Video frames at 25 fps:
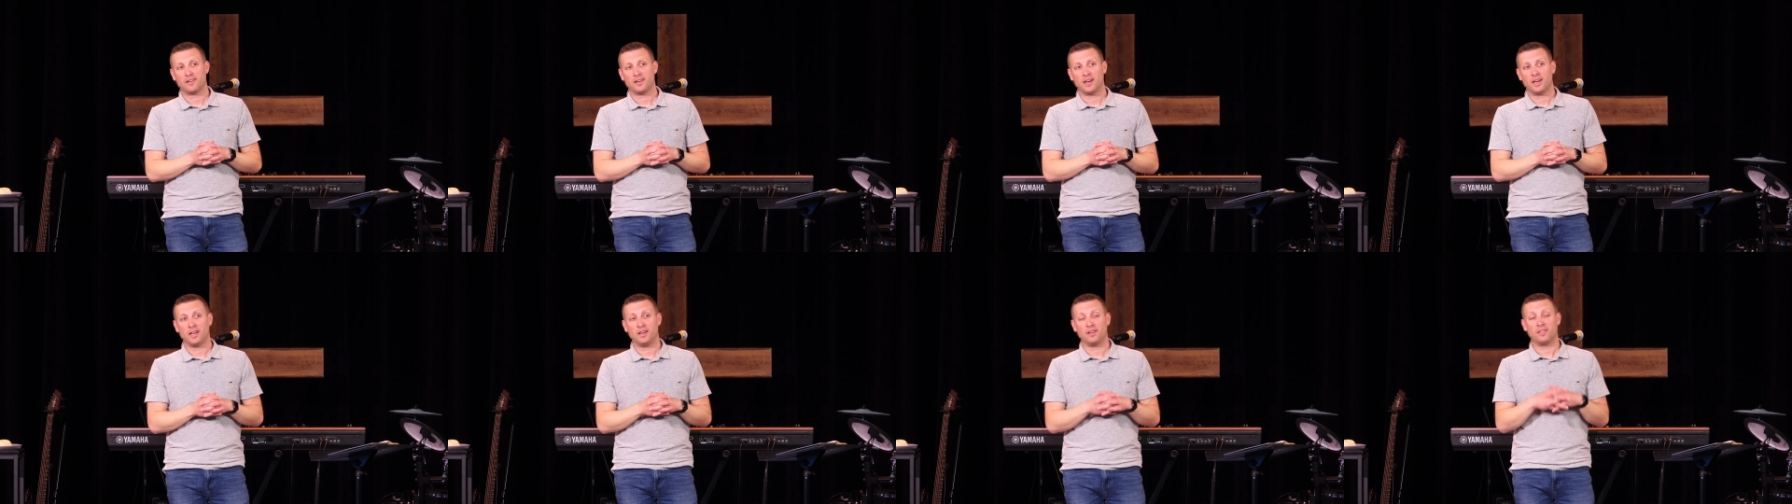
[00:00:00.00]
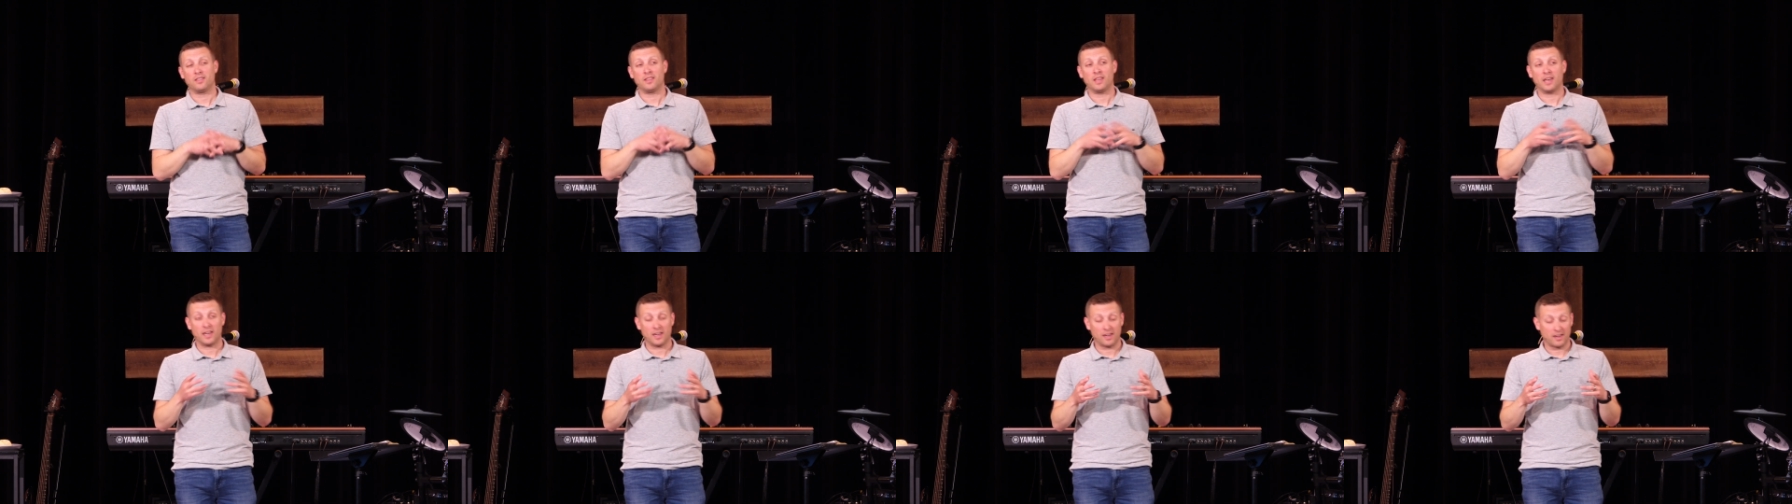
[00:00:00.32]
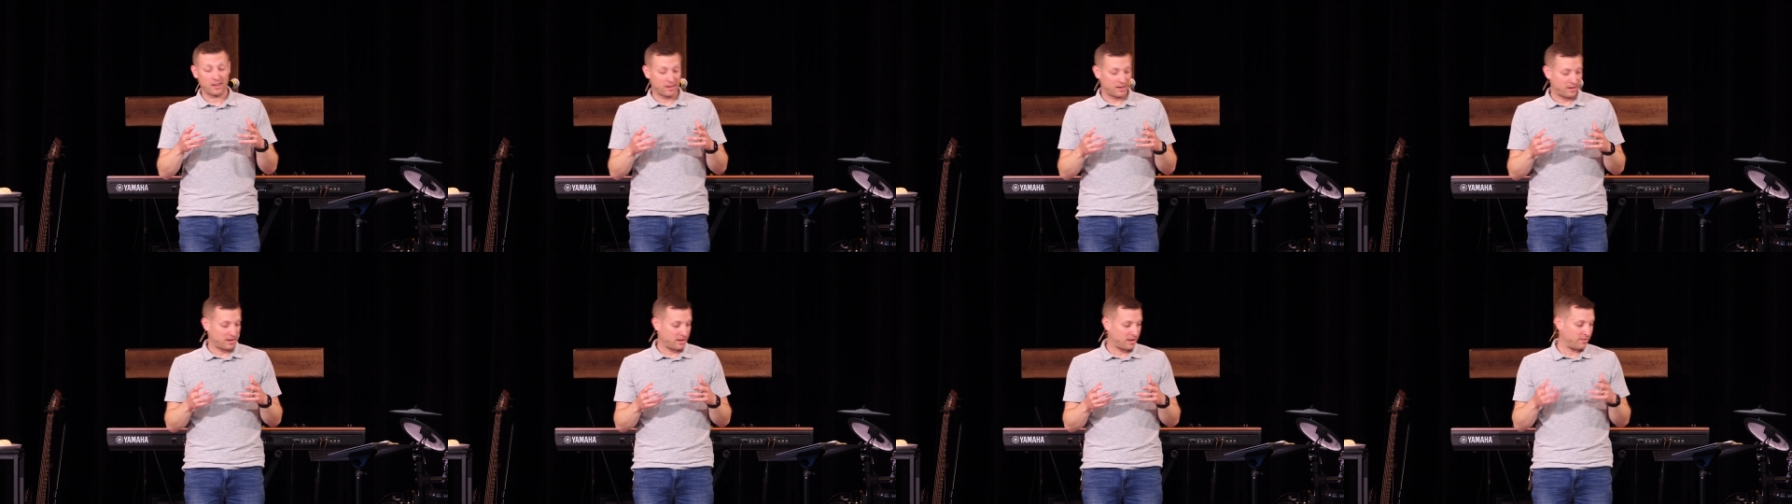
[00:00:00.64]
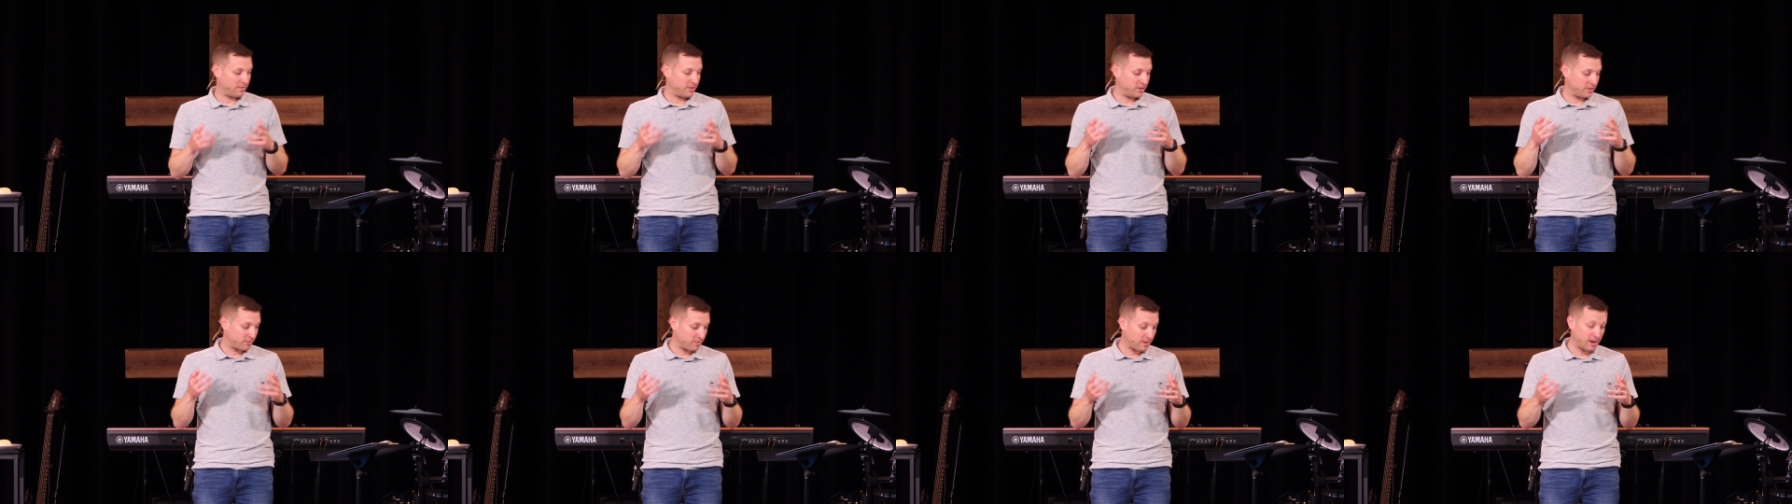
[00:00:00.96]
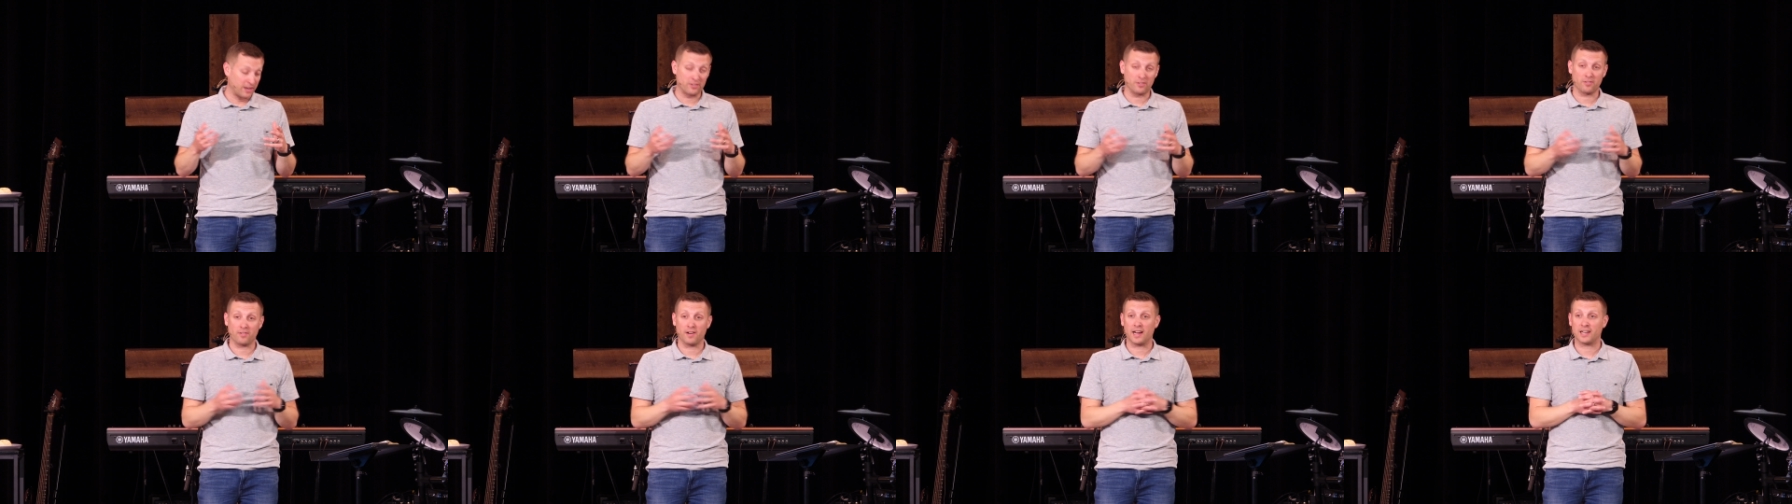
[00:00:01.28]
and think of his
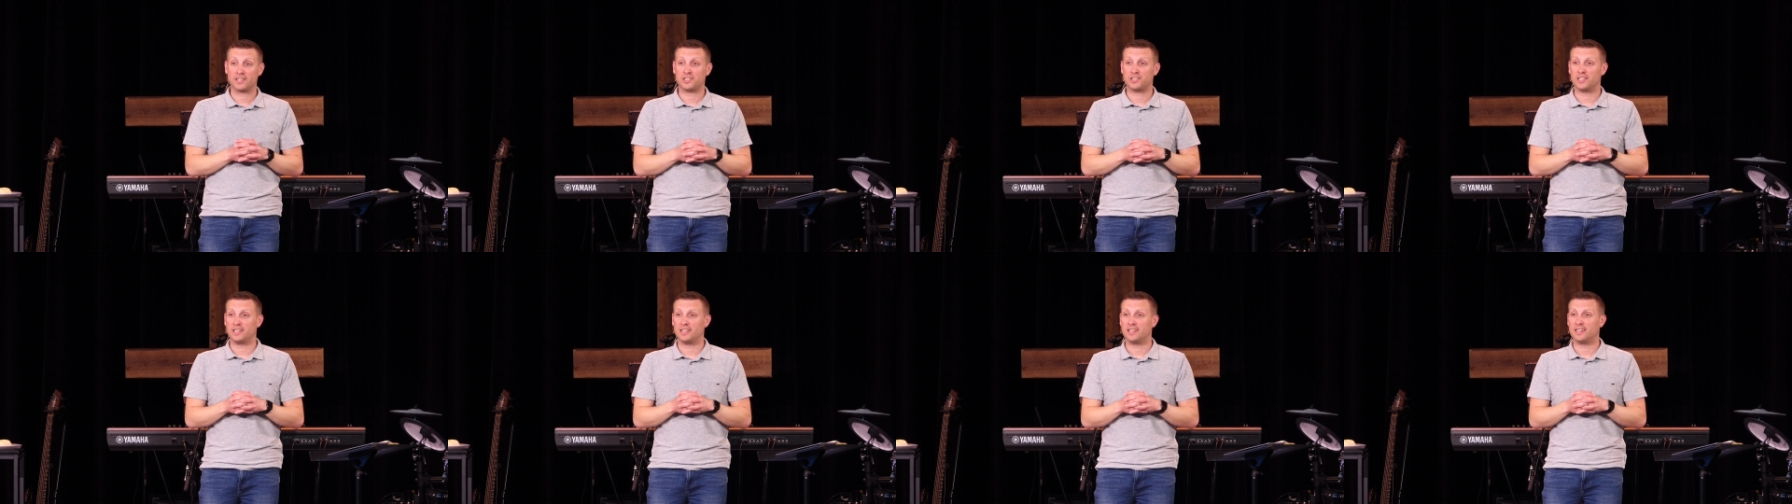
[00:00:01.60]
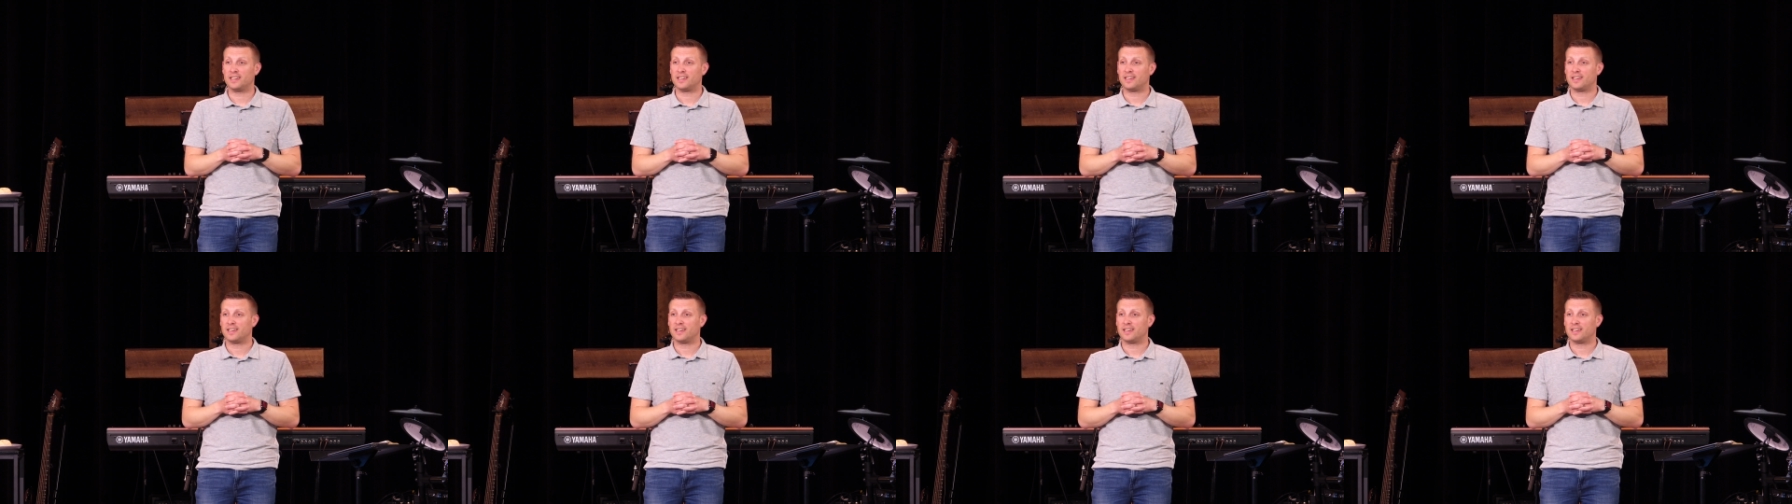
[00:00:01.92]
resurrection,